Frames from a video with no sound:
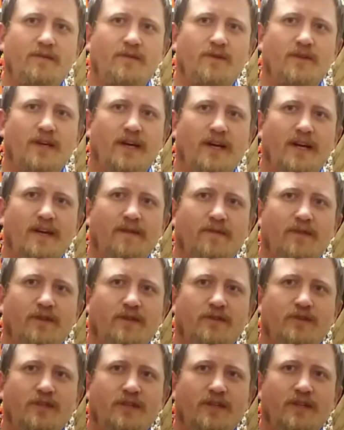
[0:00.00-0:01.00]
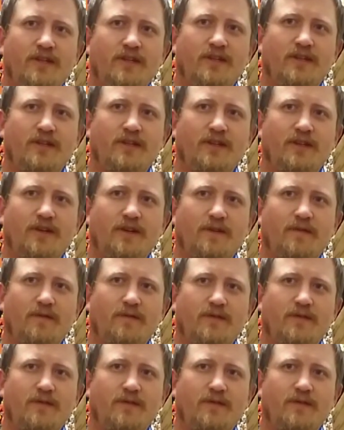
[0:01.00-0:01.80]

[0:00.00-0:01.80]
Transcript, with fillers: with High Evolutionary on the cover,